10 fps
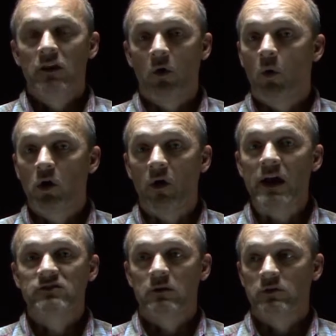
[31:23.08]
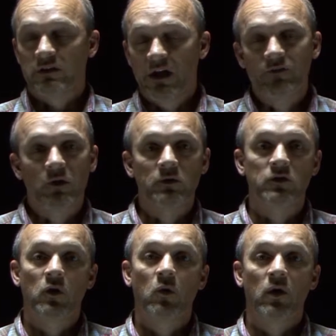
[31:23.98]
the order actually was left on the
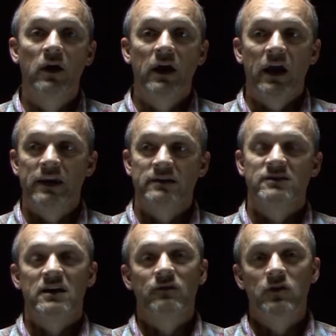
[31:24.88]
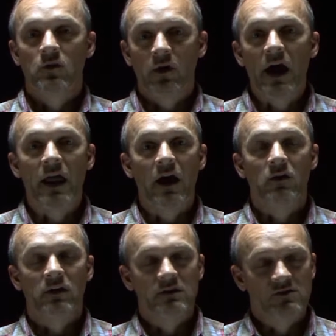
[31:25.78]
door, and it said, if you are not
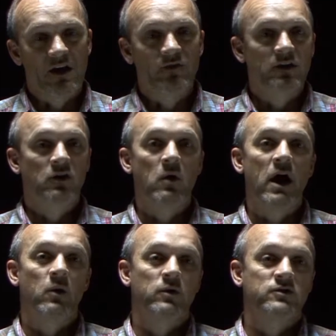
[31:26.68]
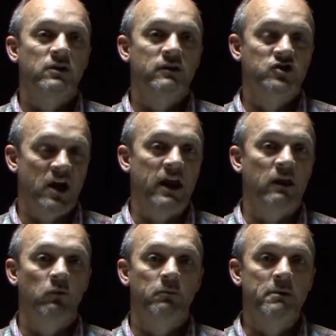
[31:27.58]
out in 72 hours, a
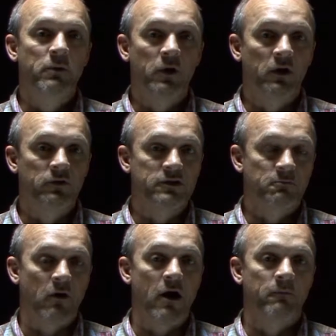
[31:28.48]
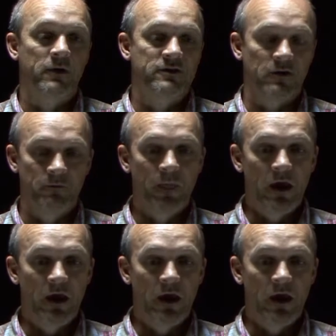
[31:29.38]
chain will be put on this property. So